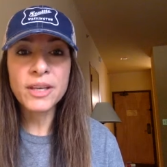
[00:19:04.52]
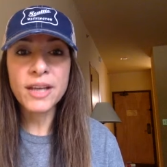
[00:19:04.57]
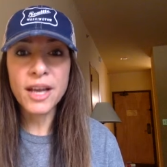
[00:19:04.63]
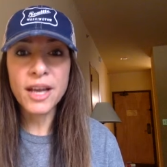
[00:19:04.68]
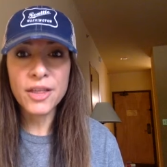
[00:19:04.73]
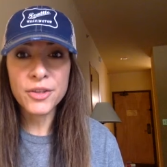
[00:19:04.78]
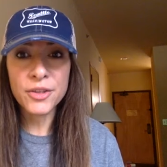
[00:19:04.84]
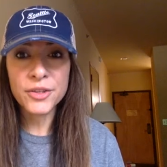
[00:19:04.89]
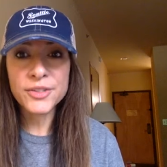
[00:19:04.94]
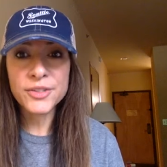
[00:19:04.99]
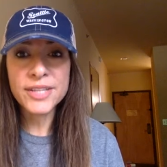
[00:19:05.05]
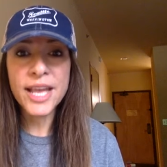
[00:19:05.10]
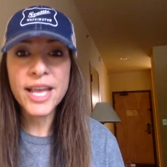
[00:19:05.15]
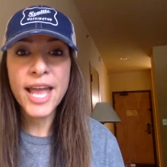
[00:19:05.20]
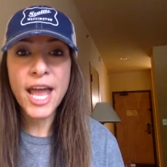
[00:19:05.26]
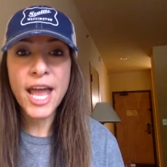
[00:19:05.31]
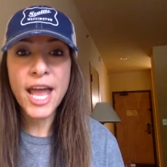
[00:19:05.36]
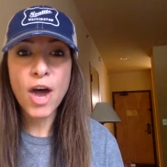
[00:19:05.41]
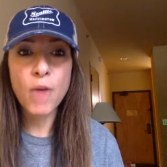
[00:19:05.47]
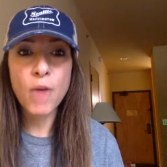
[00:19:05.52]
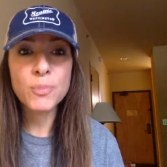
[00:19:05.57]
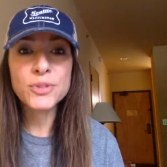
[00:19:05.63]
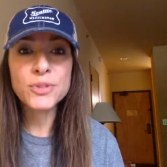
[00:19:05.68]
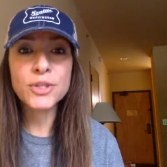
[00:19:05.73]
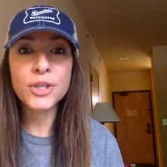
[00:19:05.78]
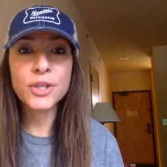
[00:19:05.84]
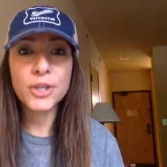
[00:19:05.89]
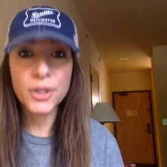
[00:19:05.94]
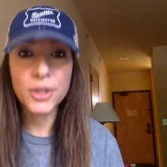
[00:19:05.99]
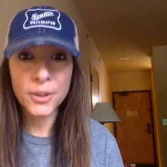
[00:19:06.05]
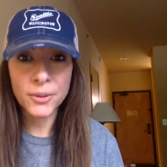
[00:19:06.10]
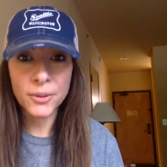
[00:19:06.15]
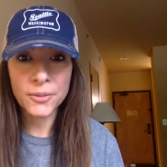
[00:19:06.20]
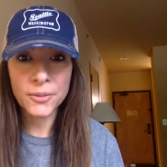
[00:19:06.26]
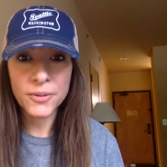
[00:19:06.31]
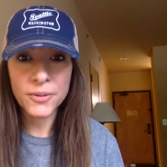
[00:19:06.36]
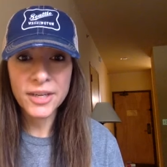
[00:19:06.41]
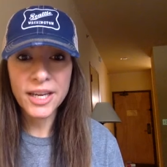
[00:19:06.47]
others helps you.
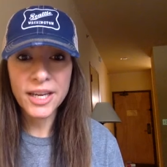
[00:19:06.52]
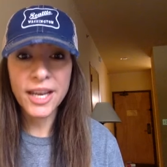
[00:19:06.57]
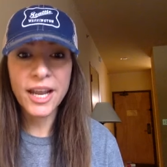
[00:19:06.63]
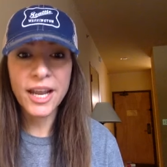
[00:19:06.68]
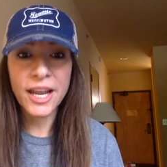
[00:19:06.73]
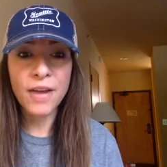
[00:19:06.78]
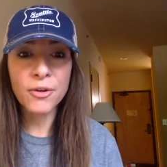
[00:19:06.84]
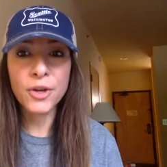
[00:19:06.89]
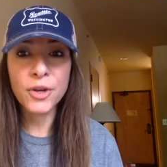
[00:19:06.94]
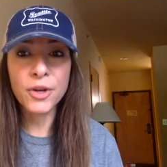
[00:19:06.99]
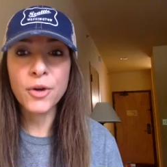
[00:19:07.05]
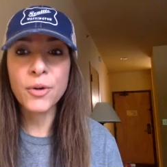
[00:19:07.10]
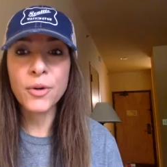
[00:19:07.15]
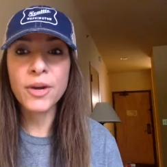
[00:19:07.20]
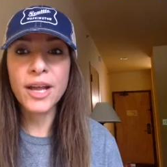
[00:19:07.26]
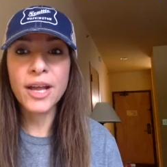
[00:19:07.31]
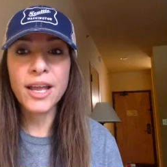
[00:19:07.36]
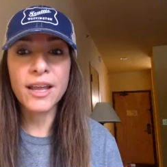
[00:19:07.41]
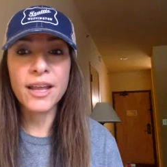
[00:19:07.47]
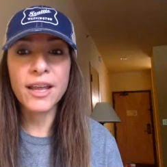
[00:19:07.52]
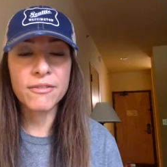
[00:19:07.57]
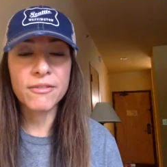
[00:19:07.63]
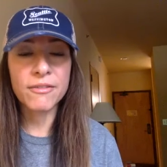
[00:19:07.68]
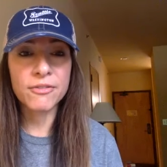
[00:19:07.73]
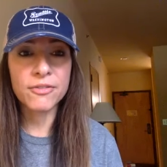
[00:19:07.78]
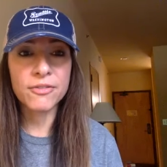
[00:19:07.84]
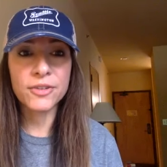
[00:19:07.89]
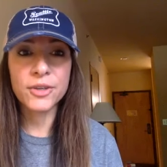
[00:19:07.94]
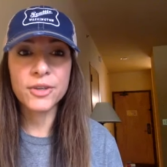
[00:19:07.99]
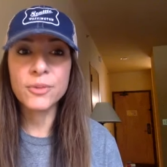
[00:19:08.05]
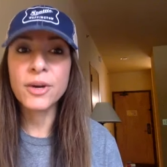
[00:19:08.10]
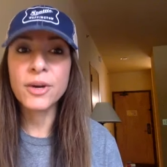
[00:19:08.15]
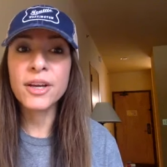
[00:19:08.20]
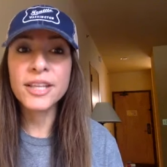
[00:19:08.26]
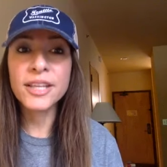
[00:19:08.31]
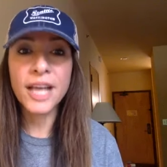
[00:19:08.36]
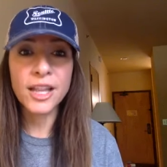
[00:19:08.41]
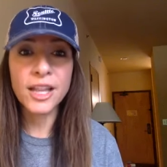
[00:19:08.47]
And I don't know if you
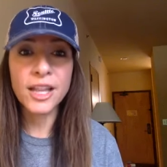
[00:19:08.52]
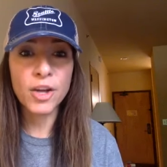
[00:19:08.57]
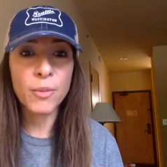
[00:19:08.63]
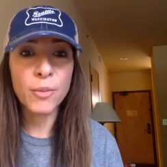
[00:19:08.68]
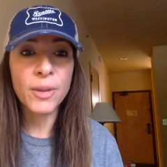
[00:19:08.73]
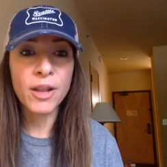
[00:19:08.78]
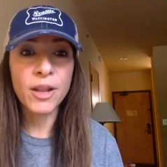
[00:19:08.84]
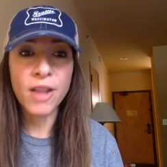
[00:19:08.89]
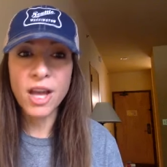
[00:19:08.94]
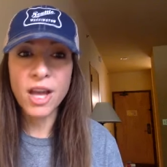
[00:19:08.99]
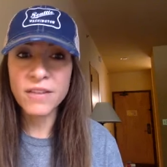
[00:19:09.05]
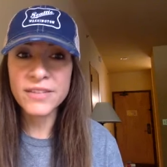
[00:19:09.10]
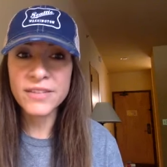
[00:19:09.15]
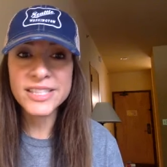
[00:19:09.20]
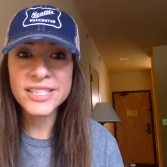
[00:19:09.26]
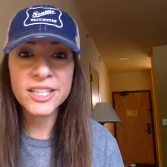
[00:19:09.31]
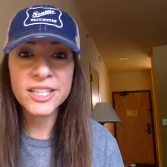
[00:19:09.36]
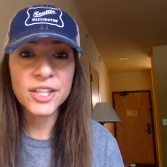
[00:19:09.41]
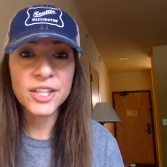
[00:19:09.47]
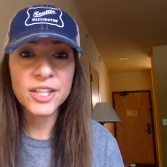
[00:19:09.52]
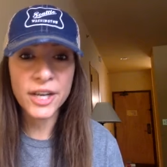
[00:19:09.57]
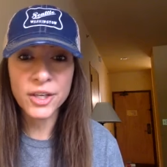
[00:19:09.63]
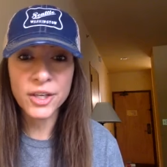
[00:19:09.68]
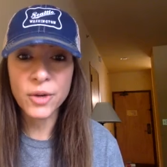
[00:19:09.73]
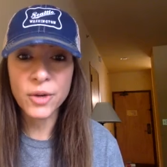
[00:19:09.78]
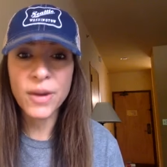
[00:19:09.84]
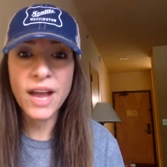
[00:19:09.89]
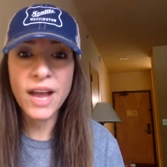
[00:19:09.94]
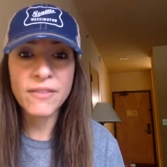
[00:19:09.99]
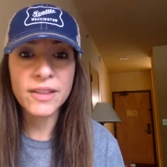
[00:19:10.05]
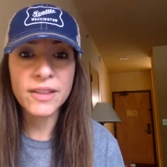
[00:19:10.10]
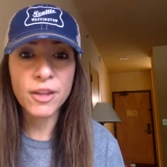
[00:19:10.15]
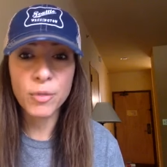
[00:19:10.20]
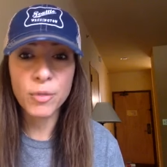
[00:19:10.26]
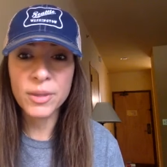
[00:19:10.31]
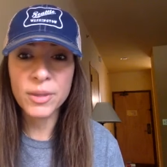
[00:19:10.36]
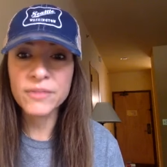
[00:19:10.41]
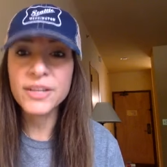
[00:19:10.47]
are yellow, but a lot of us in here I know have a
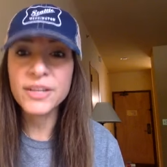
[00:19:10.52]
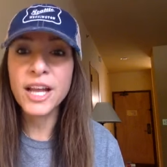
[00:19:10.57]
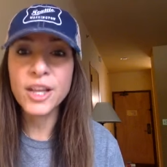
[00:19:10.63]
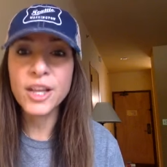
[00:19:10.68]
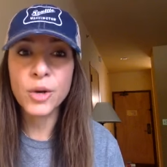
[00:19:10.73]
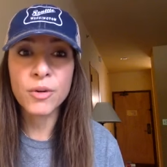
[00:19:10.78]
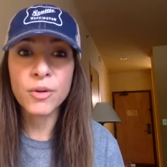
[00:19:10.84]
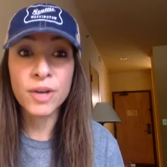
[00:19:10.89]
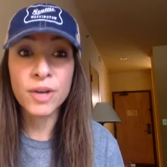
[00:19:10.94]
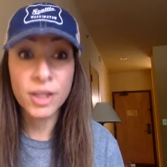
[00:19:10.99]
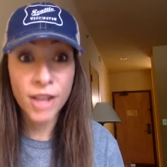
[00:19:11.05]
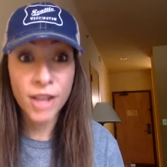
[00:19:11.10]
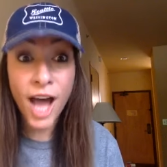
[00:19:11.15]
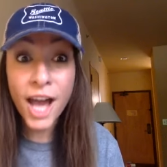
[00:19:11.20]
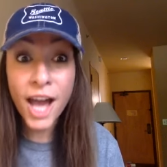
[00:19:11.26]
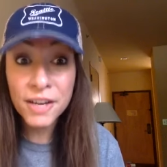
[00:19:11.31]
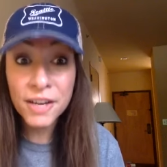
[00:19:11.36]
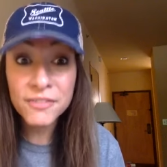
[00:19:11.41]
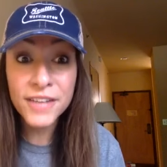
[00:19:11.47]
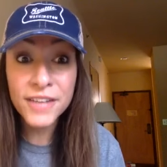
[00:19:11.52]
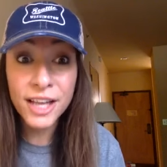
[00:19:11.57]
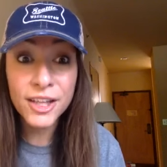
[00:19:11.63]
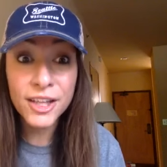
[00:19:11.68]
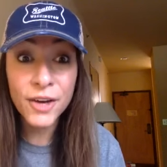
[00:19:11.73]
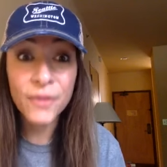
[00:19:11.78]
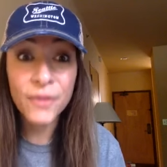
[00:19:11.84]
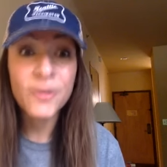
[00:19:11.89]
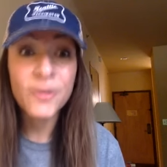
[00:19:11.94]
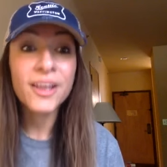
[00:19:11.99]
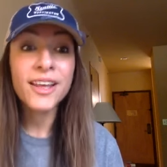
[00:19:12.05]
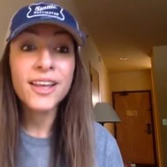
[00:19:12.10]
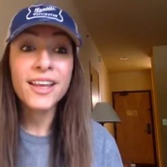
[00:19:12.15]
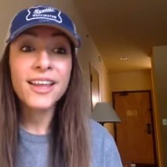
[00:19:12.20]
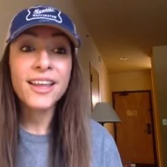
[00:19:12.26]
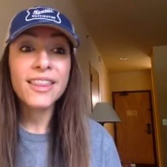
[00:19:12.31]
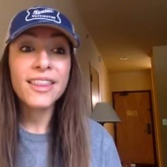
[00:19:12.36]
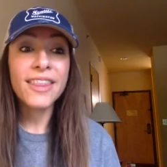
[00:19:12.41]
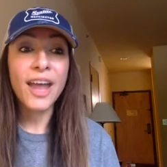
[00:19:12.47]
little bit of yellow or a lot of yellow
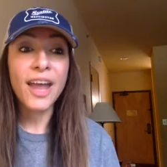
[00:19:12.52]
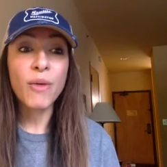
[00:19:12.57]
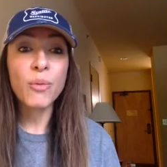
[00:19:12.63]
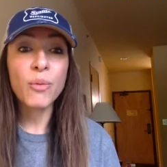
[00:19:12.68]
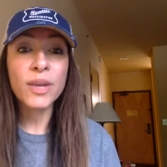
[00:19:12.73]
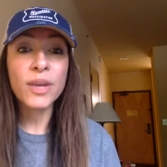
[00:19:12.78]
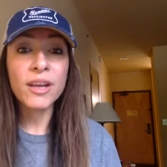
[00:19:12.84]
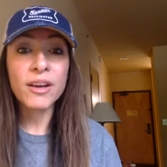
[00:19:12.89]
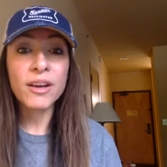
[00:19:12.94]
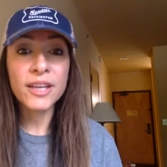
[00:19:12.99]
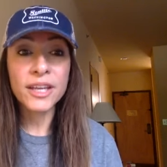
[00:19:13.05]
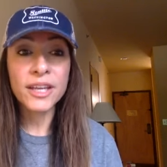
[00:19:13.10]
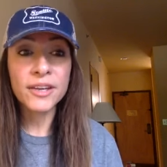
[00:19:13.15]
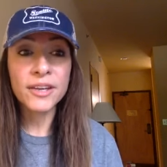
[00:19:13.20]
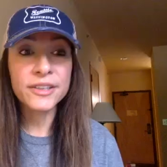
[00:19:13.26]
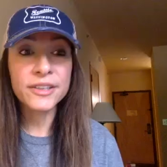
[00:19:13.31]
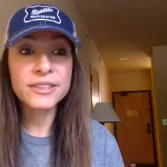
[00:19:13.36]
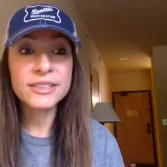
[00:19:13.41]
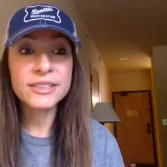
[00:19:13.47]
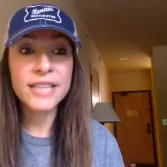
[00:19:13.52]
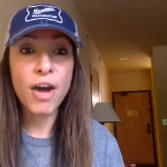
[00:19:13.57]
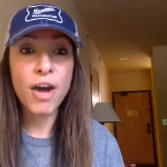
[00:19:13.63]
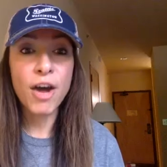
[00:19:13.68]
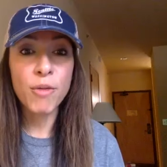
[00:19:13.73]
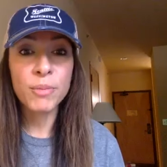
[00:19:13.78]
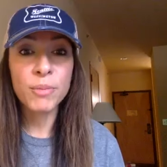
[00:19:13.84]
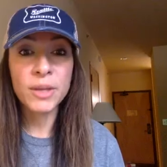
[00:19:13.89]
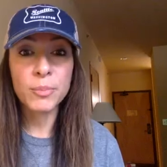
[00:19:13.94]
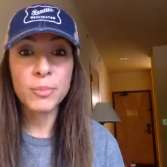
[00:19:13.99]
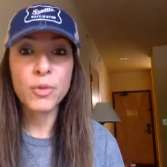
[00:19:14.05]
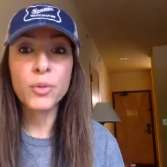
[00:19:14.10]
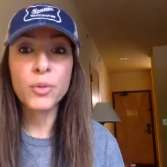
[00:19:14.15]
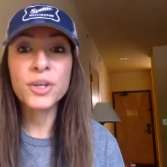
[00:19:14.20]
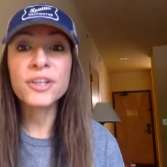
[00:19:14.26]
that we are here to help people.